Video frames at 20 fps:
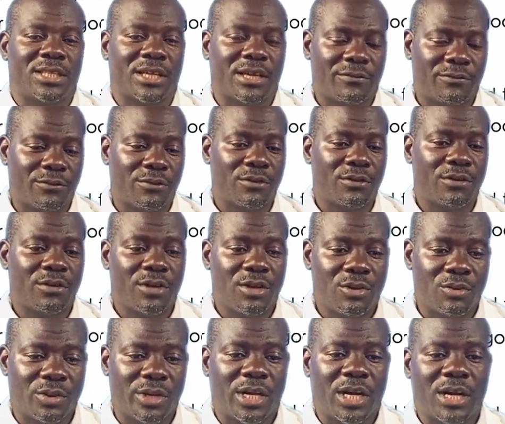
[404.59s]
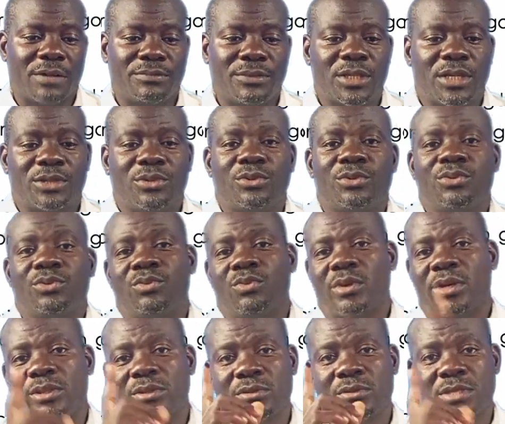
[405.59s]
Therefore, we capture you.
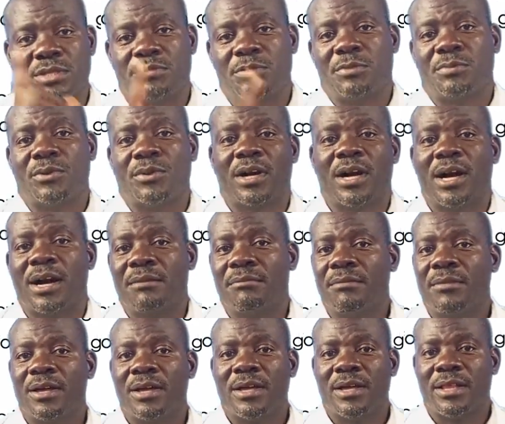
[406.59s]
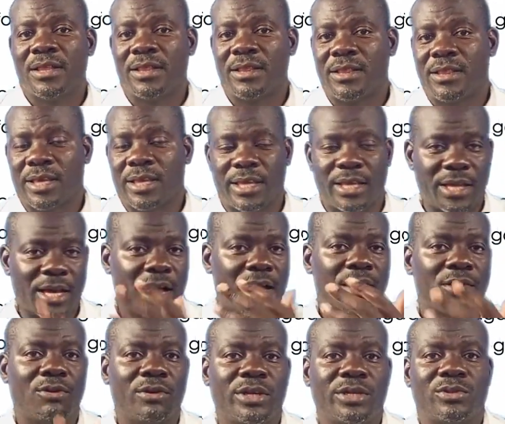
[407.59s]
When those people come, they
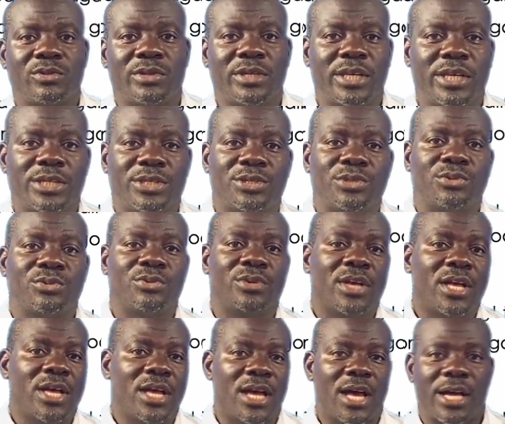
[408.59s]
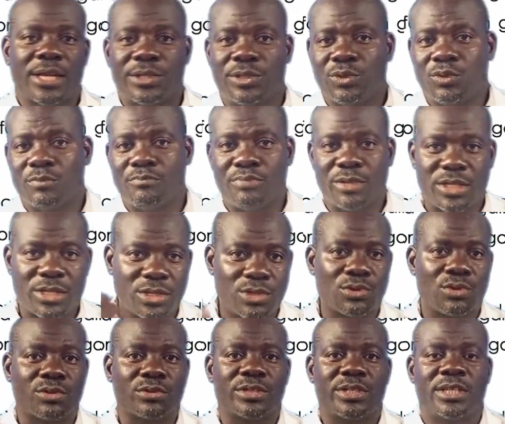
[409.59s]
are going to get you and you'll be
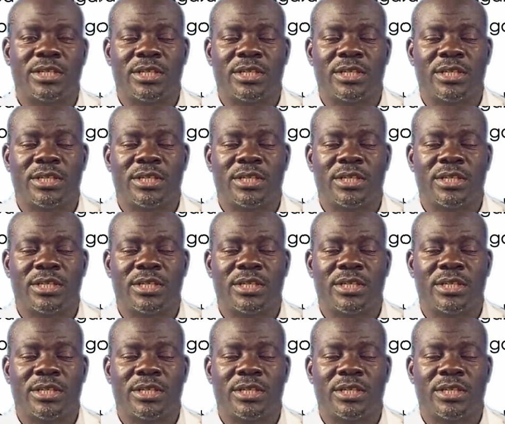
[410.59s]
sold.